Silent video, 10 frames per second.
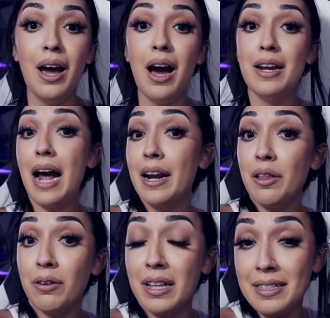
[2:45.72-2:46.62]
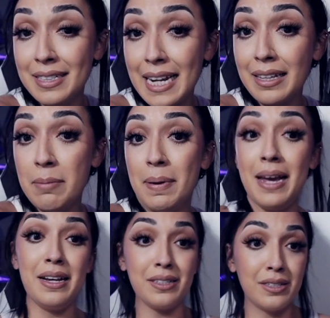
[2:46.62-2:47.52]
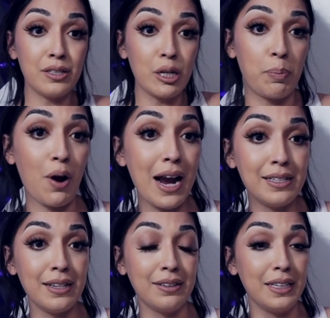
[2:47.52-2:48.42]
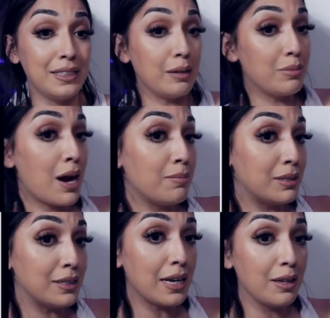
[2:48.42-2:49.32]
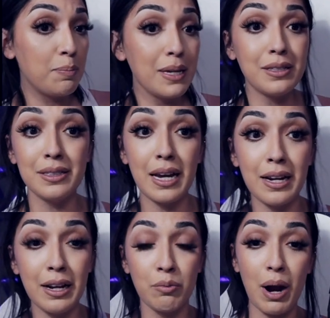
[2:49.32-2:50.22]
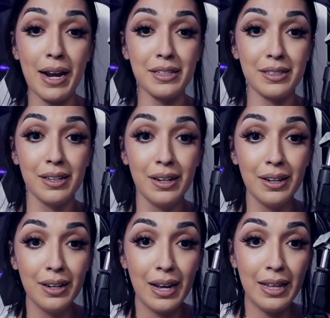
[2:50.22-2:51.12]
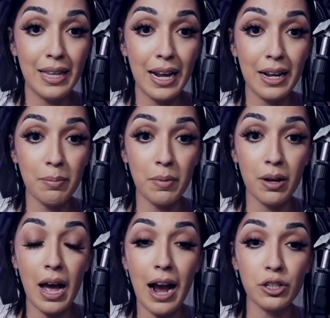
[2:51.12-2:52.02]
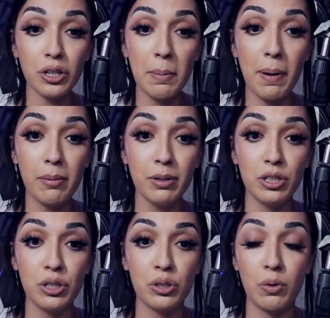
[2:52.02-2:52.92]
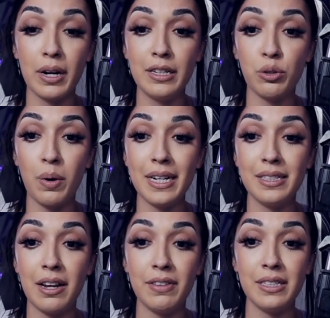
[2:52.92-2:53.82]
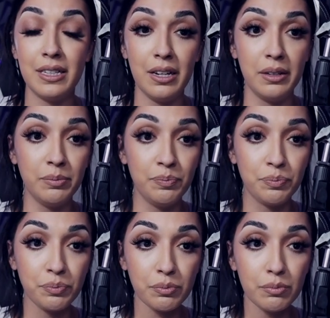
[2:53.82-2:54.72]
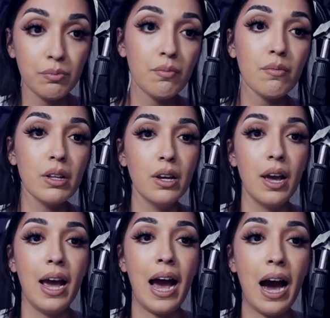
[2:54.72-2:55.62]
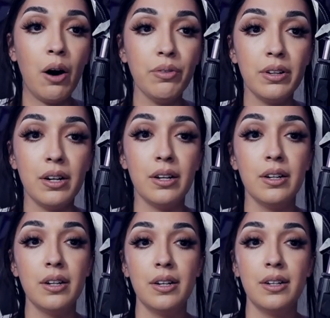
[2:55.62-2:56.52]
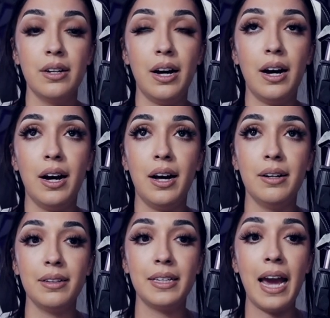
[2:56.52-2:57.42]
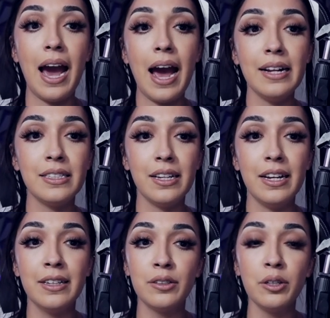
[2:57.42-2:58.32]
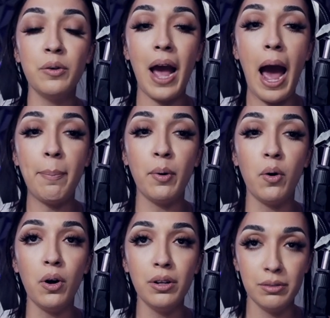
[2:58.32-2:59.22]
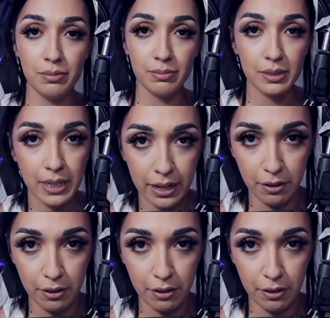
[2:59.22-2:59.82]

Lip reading: none other than the Daily Beast, surprisingly. Sometimes the Daily Beast is getting it right. And they actually published a story in 2017, how the cat igloo apple, take the